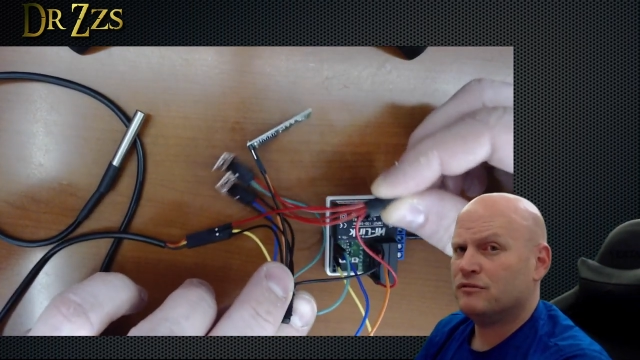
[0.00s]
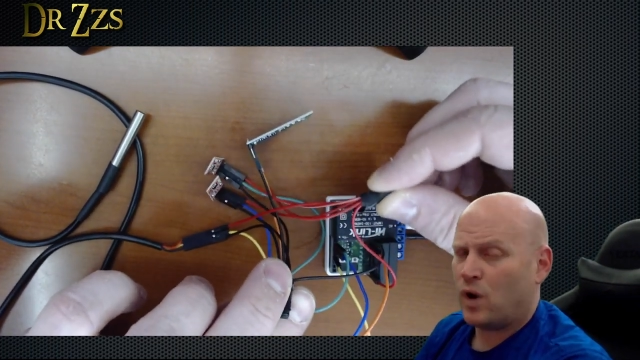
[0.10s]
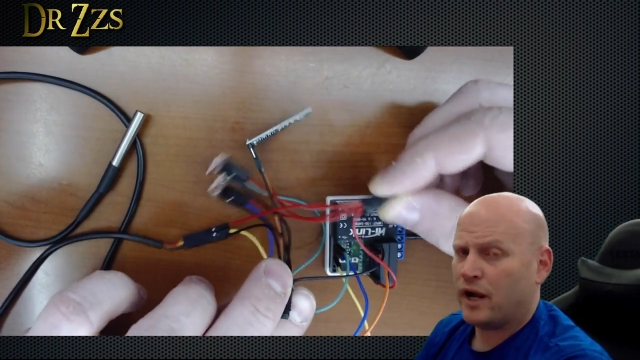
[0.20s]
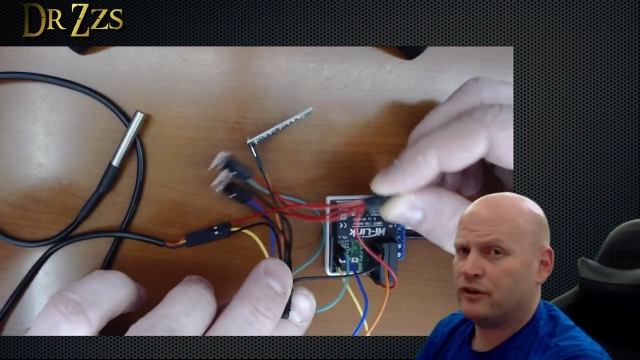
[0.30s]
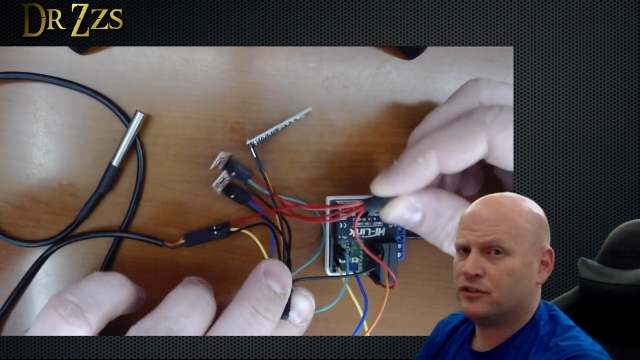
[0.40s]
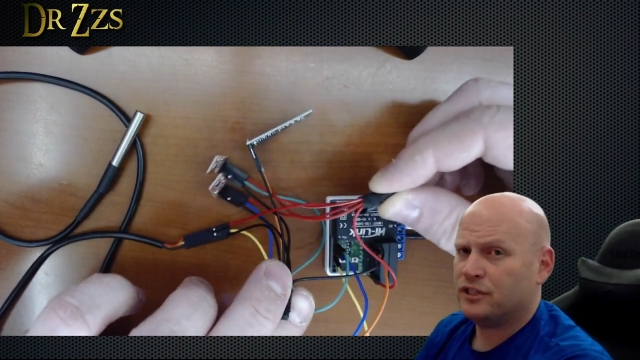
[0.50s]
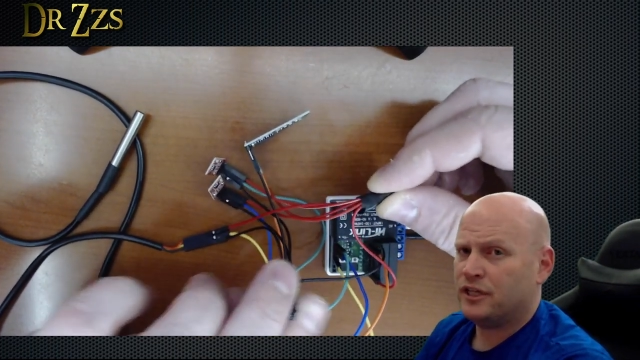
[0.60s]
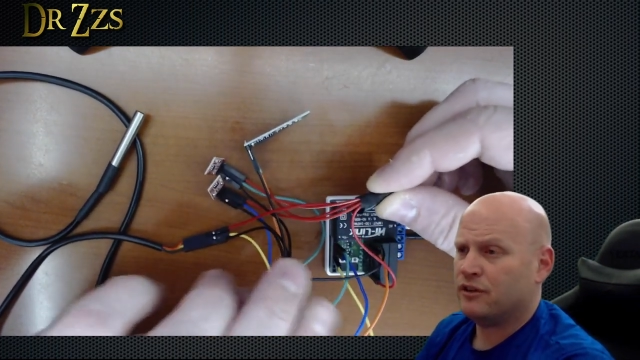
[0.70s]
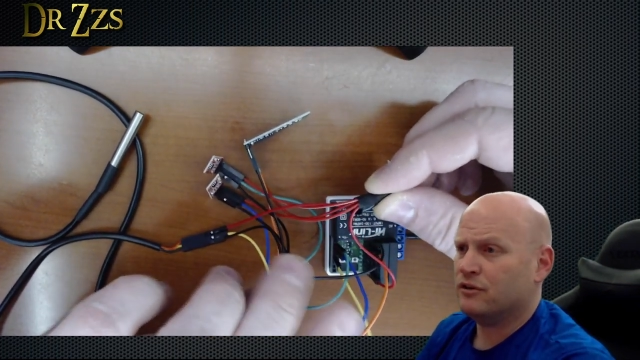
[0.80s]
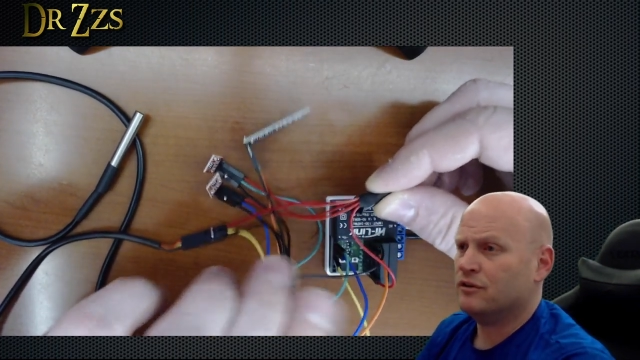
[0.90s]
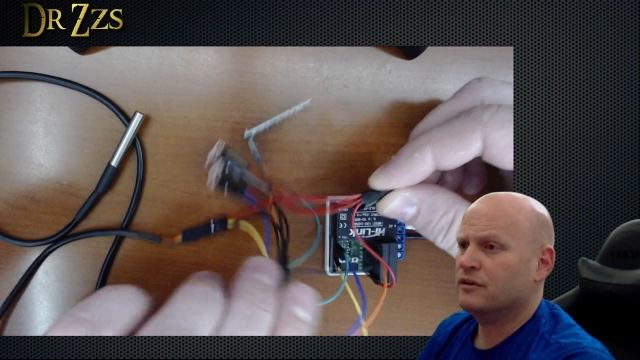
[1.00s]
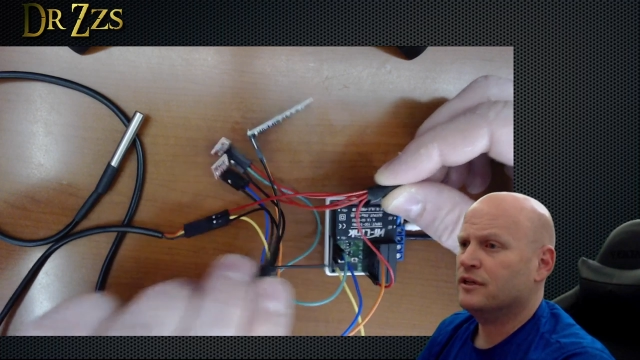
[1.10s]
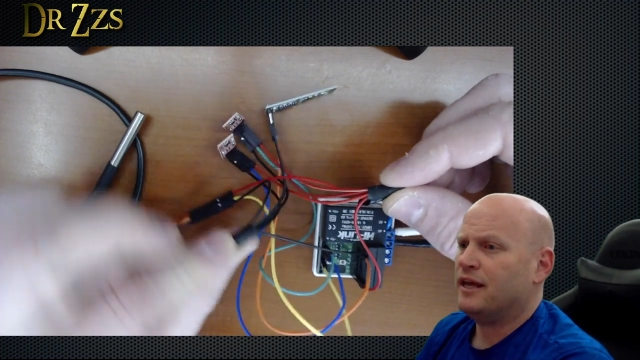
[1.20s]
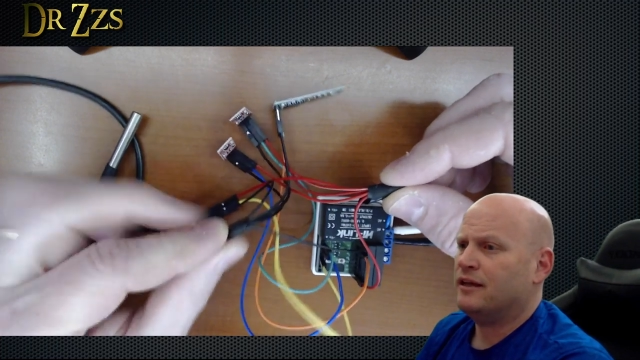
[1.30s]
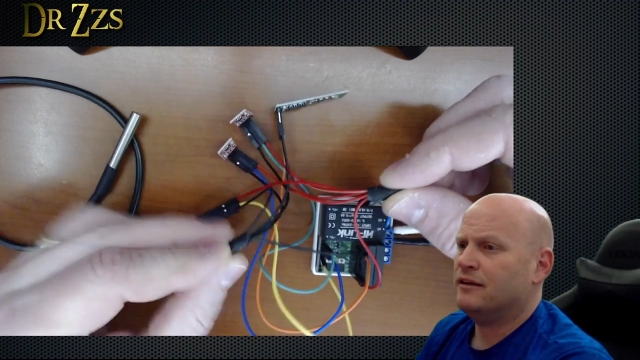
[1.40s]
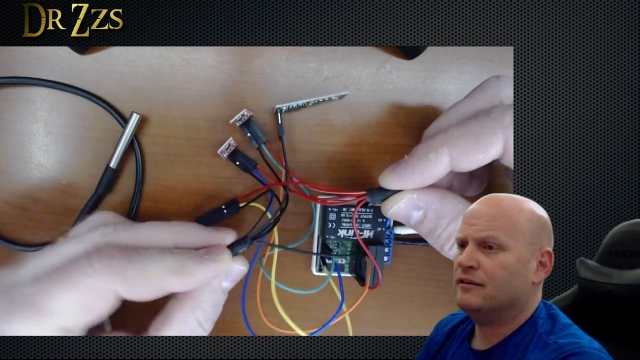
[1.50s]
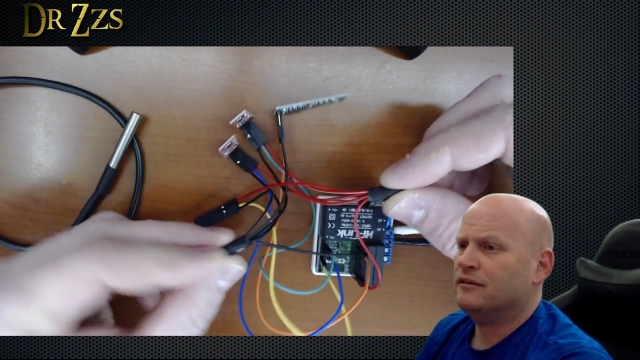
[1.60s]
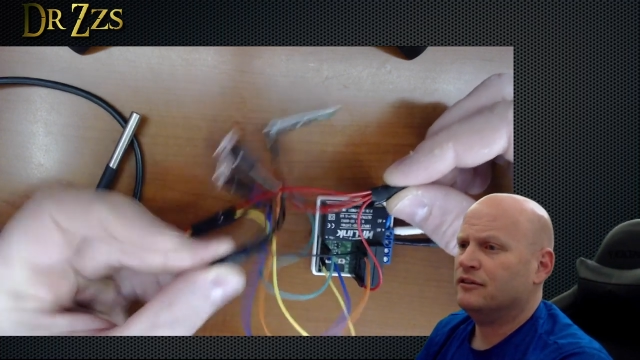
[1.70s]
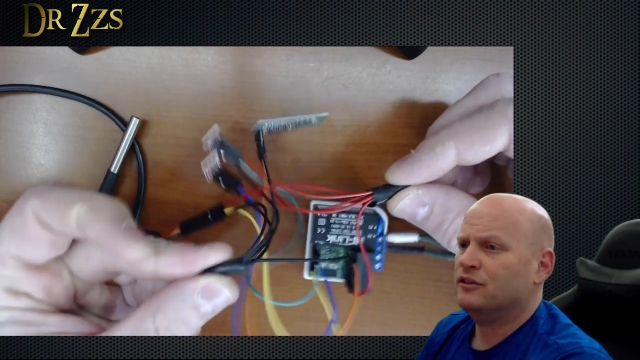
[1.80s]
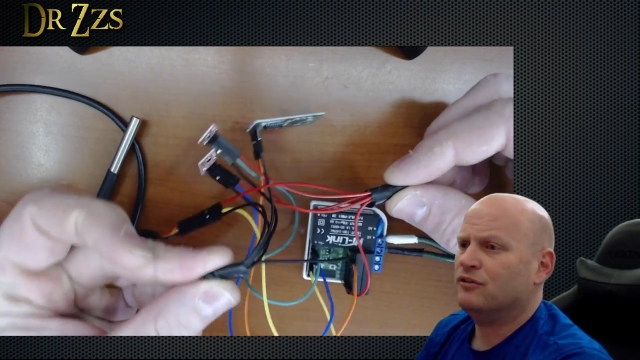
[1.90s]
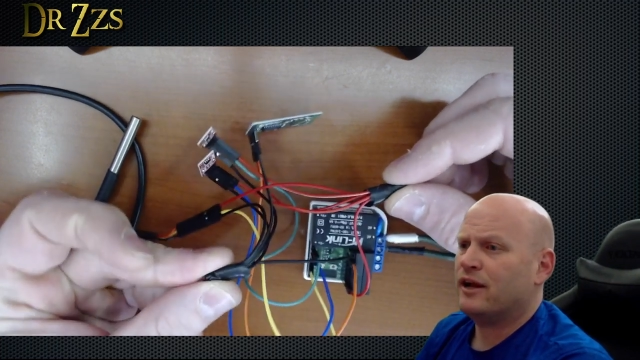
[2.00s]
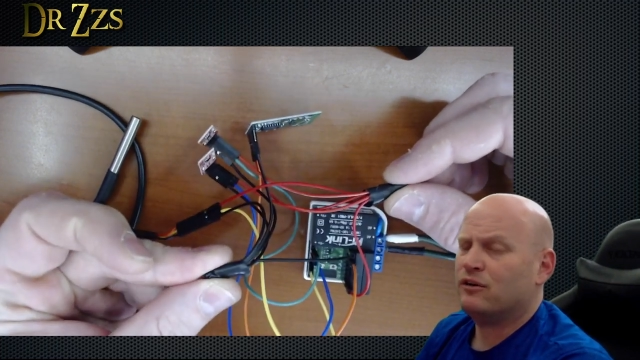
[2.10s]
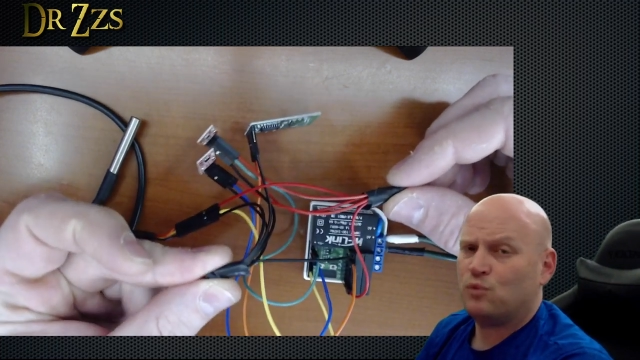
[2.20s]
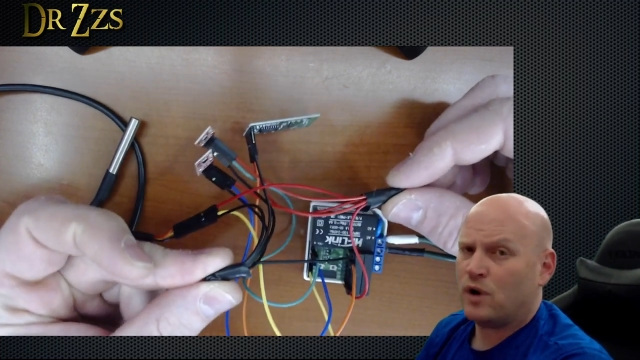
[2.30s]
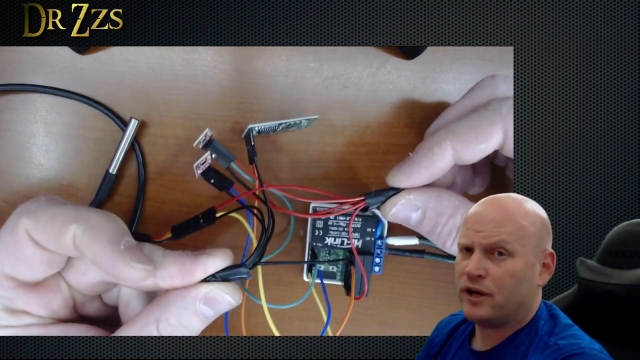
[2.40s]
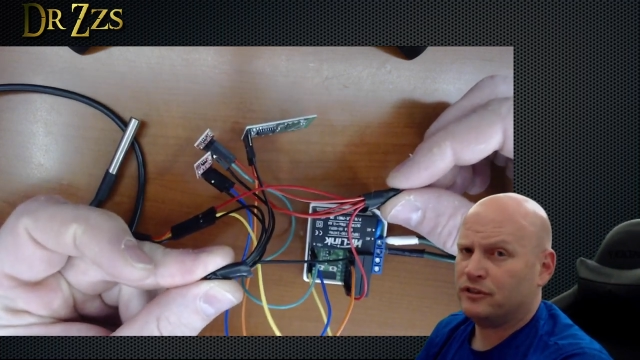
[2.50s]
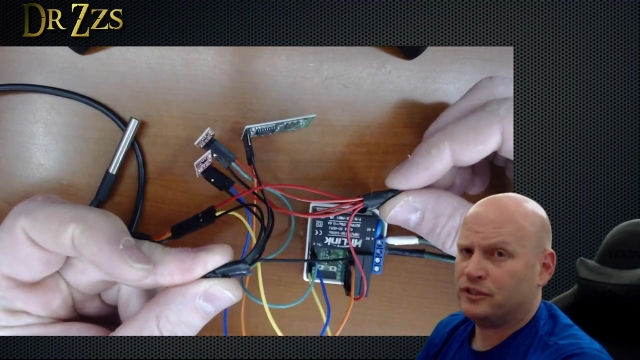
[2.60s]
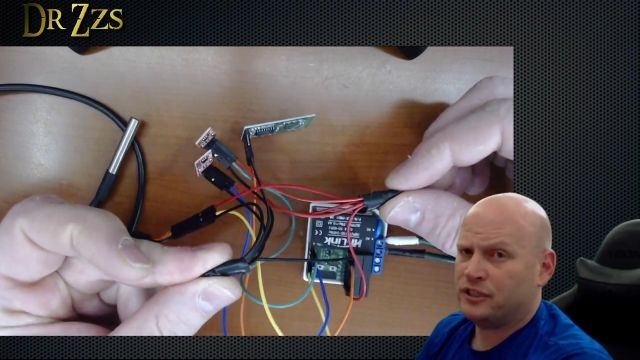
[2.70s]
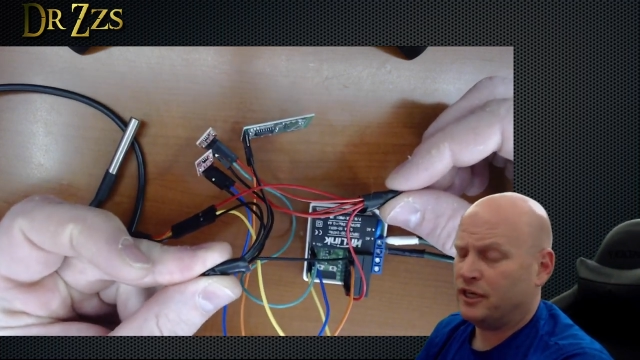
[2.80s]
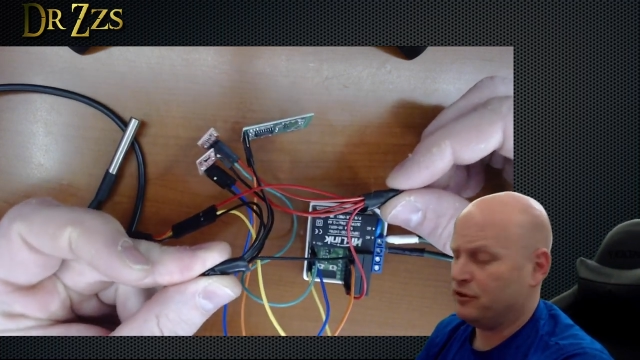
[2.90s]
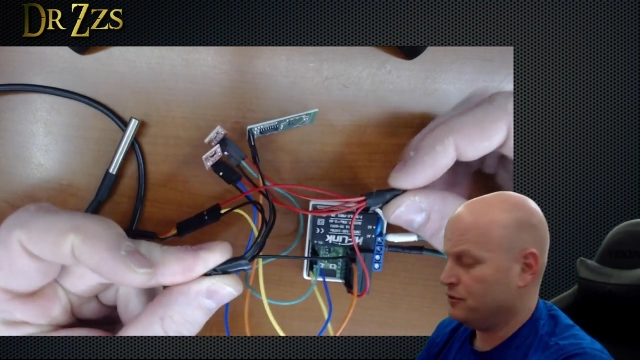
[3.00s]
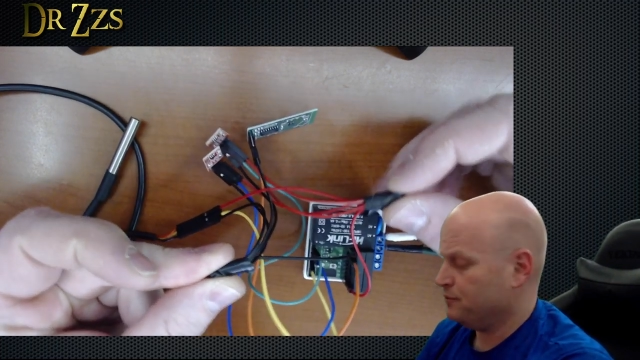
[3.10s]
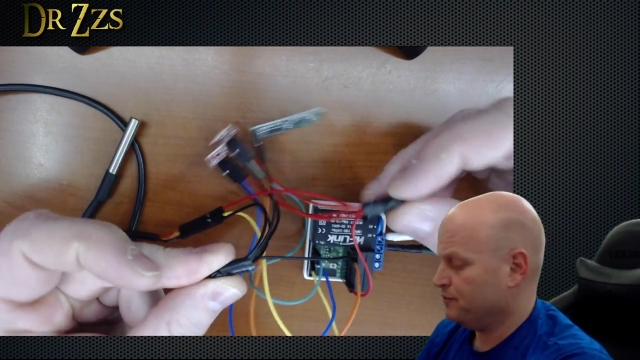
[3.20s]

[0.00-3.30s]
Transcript: wires together and the ground wires together.